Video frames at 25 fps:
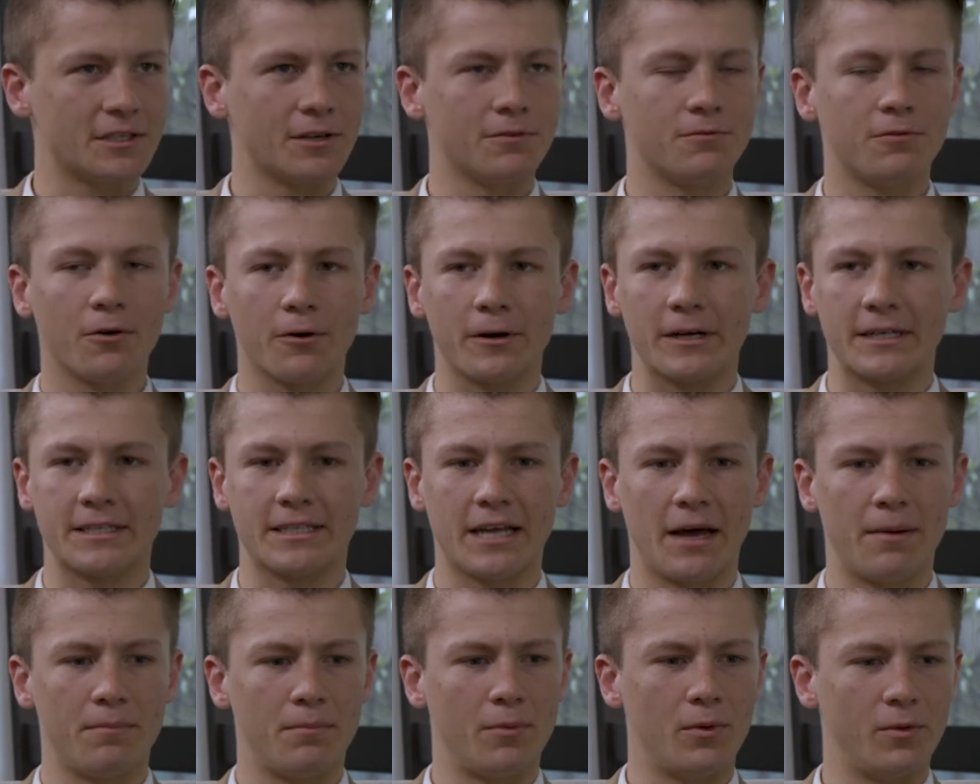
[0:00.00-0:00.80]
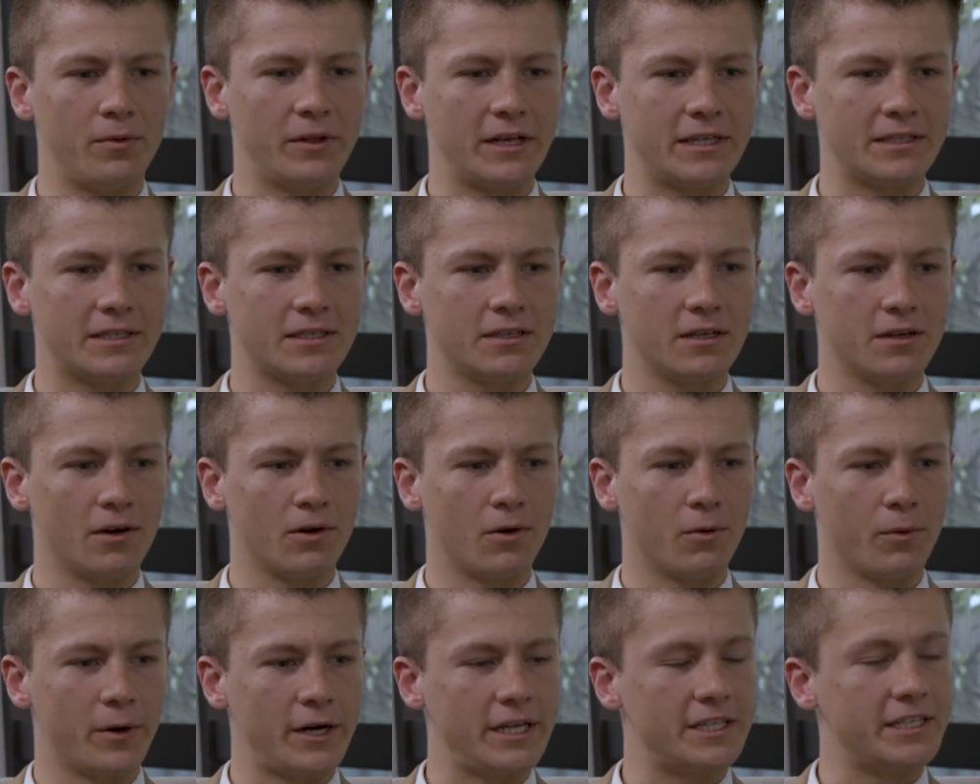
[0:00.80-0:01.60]
So for example, there's
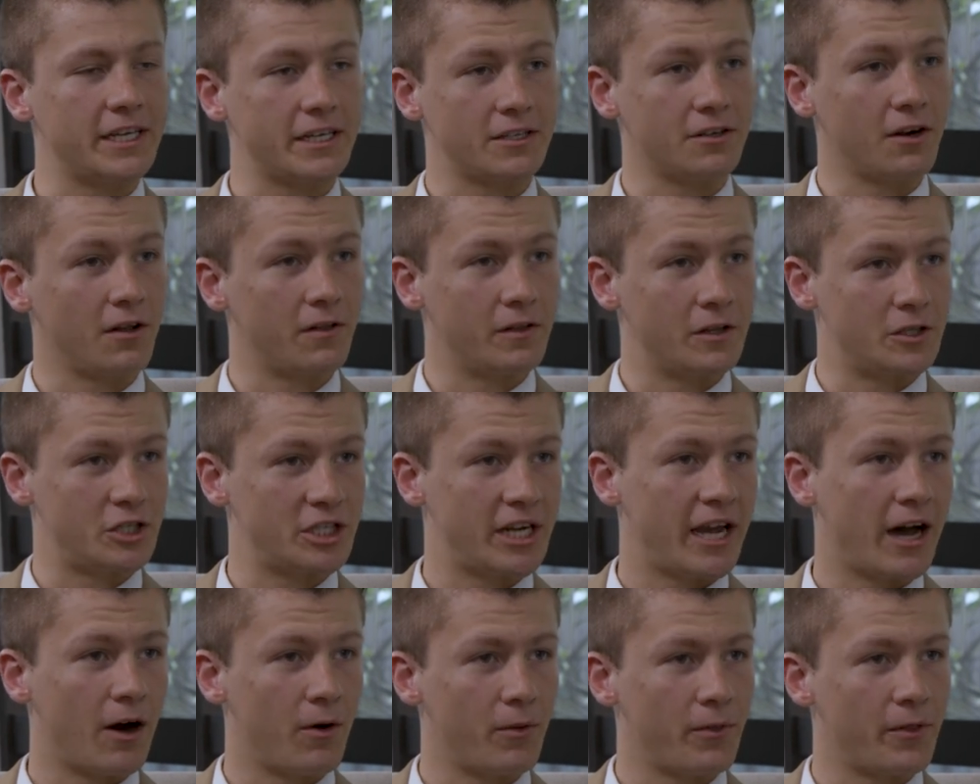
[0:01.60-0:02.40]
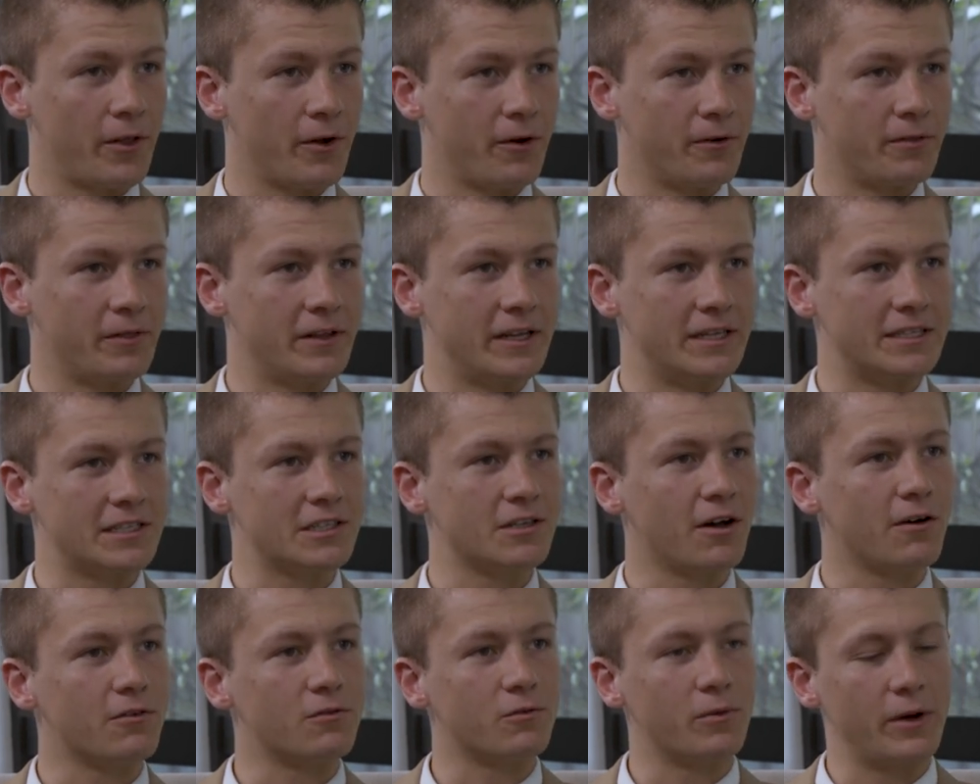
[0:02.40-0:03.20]
already technology out there, and there's
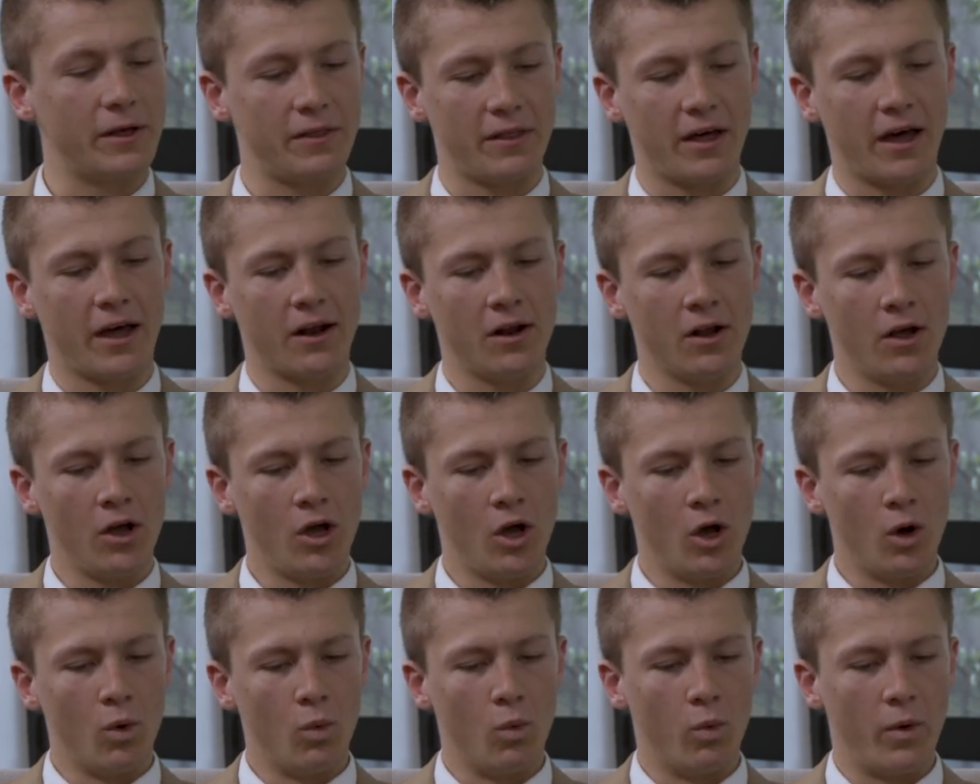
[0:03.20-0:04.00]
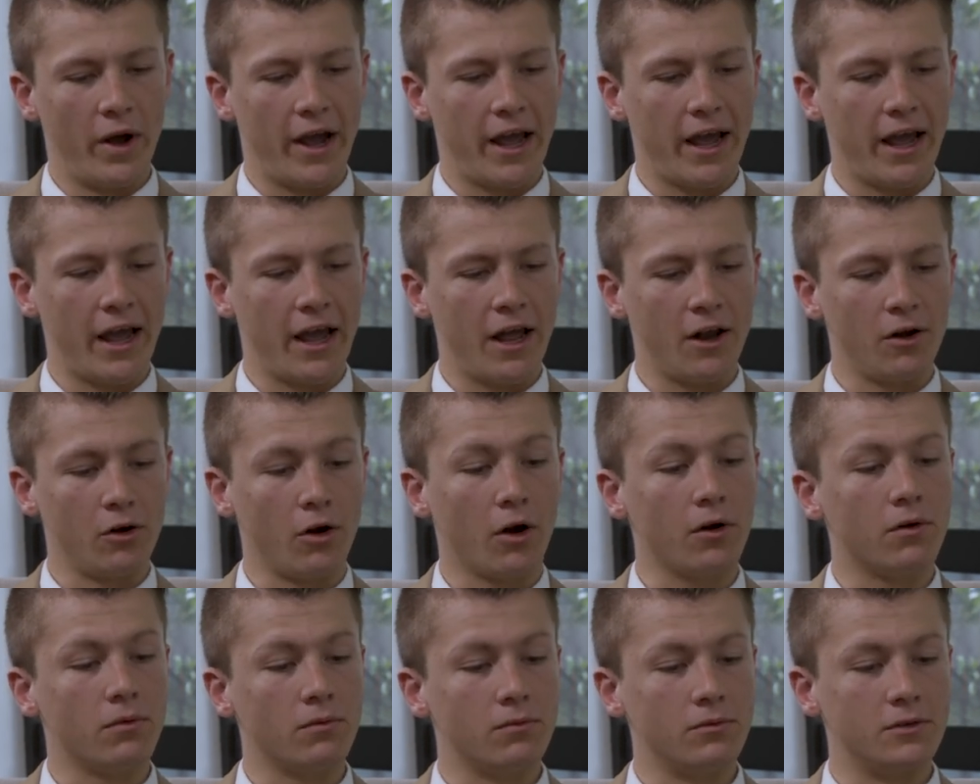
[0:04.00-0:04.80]
software that we're
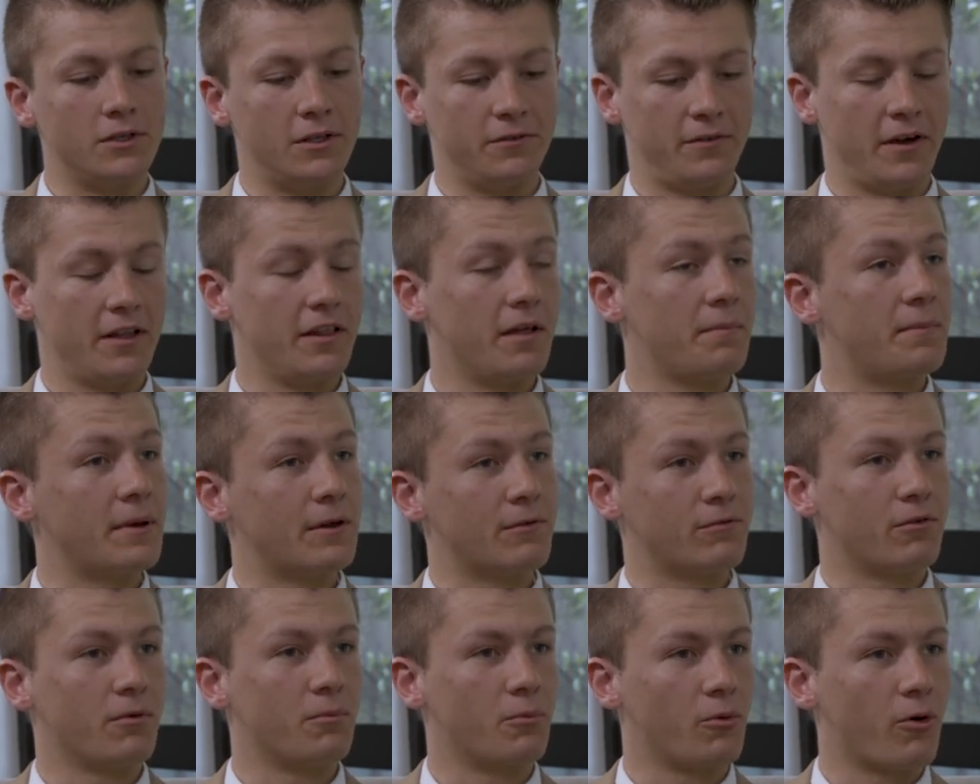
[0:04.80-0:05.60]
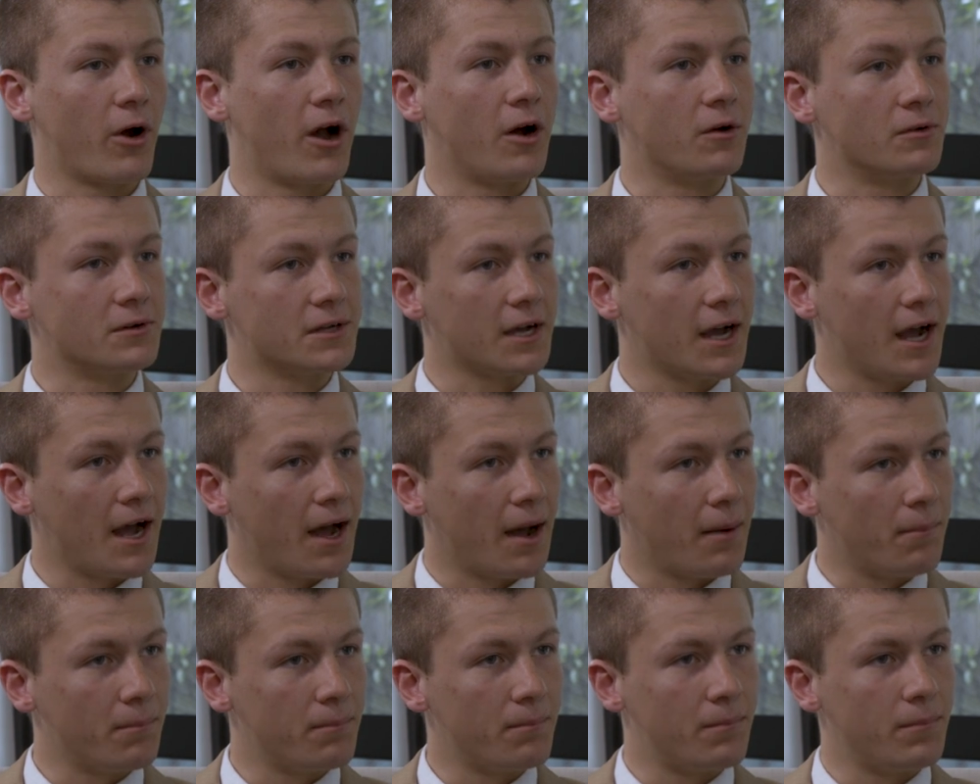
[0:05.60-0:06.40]
not developing from ground
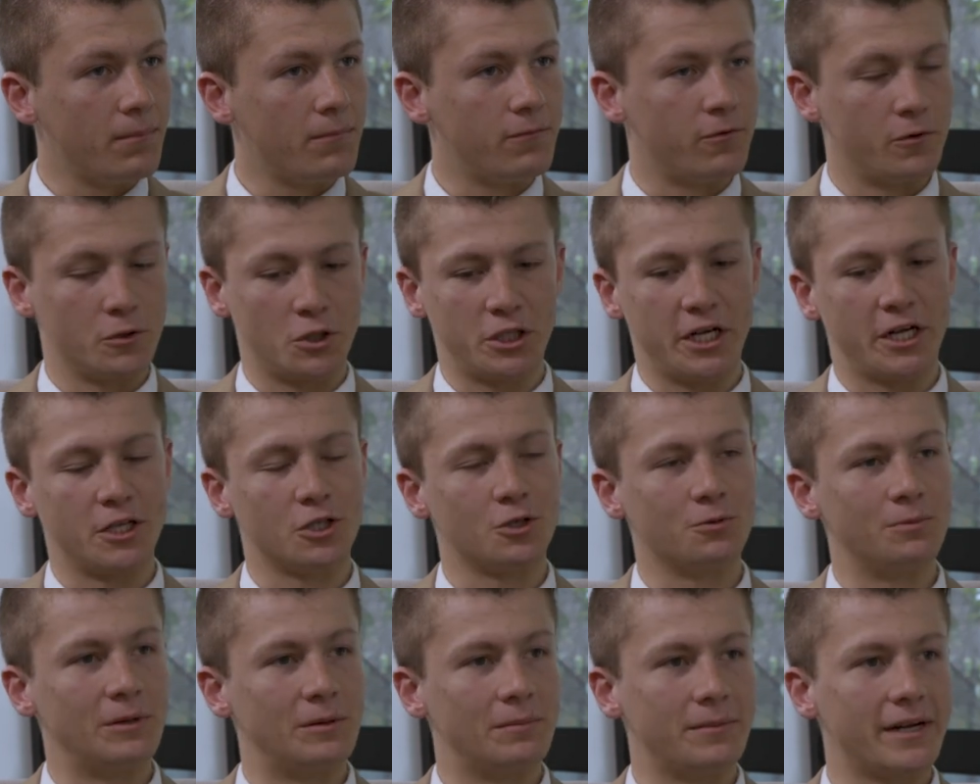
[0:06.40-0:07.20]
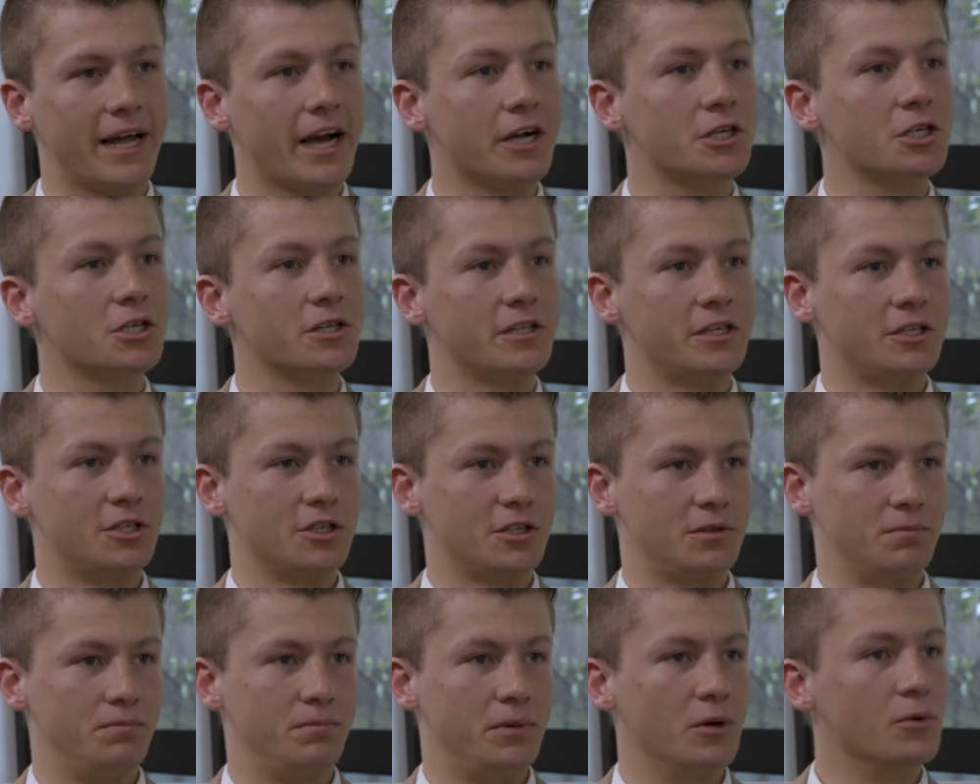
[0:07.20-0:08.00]
up for Gntlmen, but actually
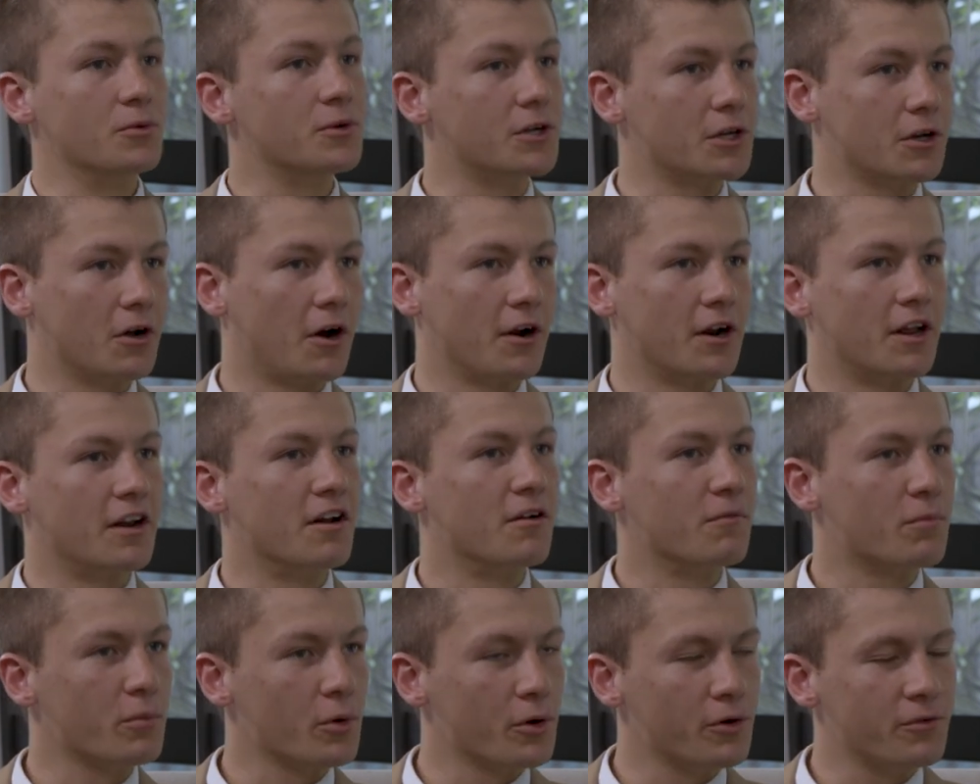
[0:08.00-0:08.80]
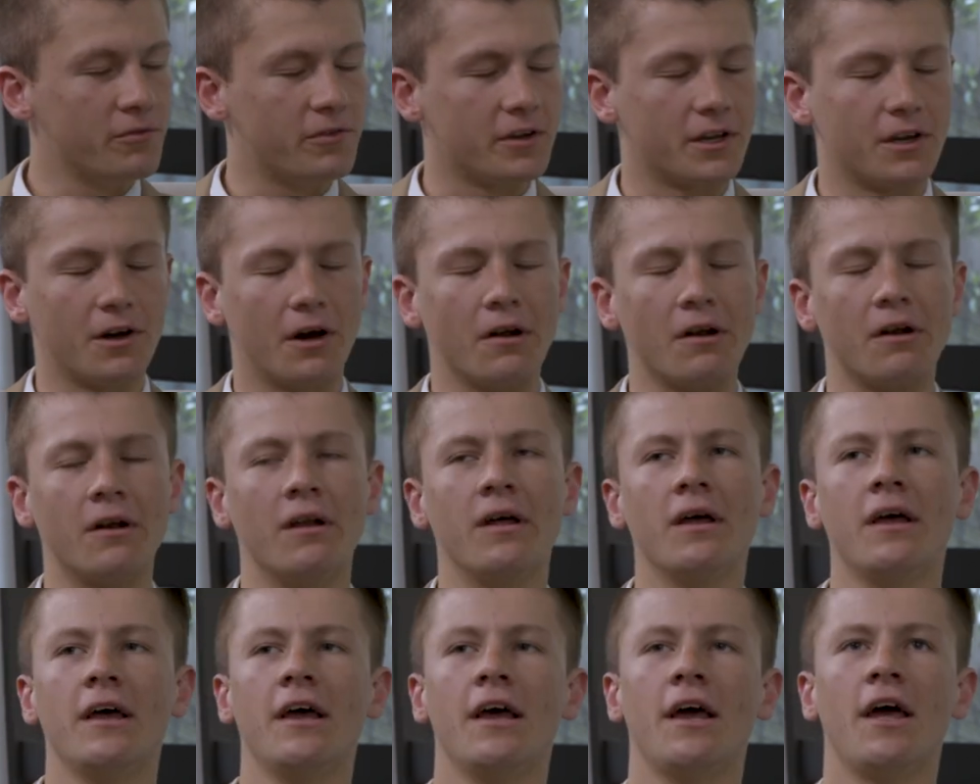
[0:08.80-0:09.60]
just building on and improving
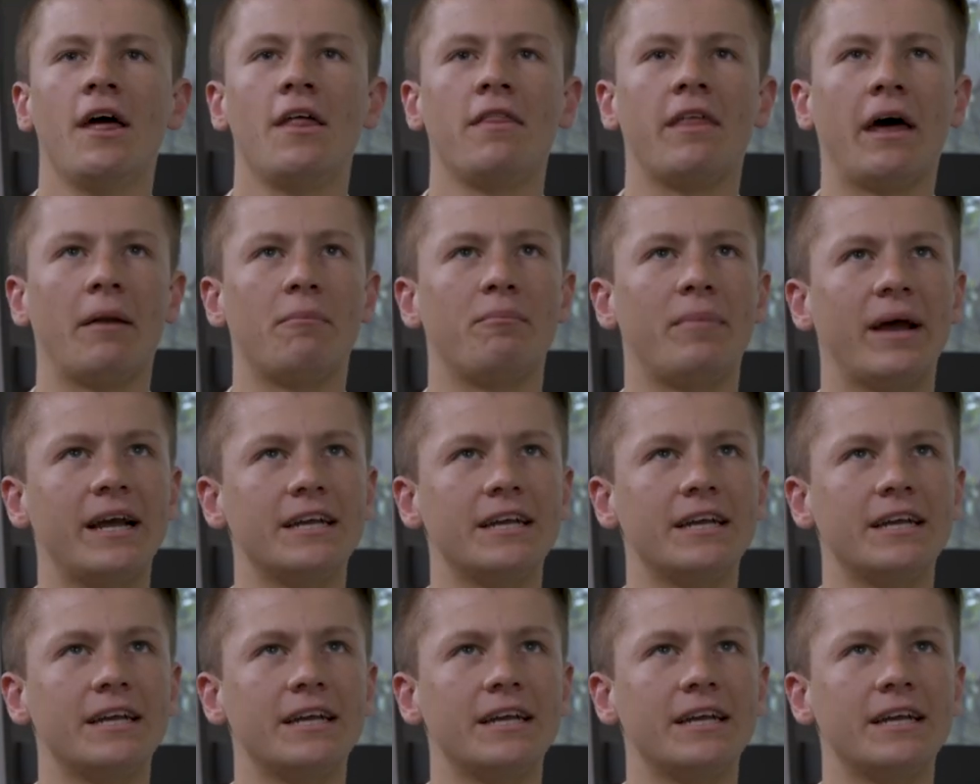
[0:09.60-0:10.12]
on, that